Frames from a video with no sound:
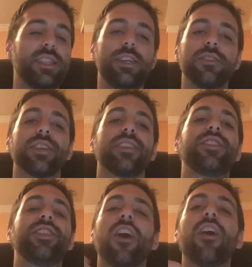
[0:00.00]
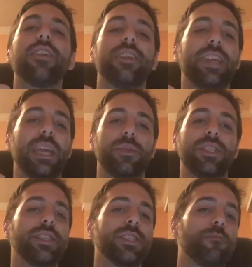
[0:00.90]
deals a ton of damage.
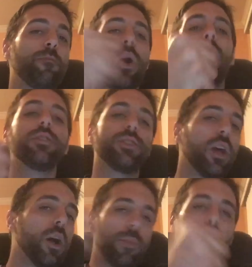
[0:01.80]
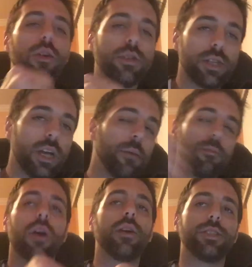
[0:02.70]
He just punch, punch,
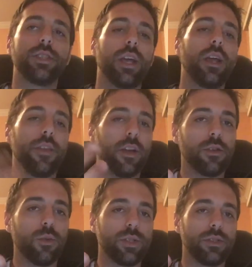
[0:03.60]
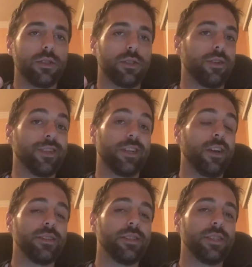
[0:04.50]
punch. The other wizards, they're his
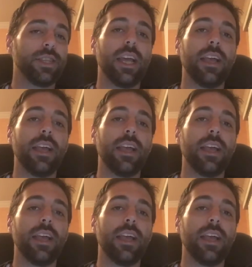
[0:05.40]
cousins.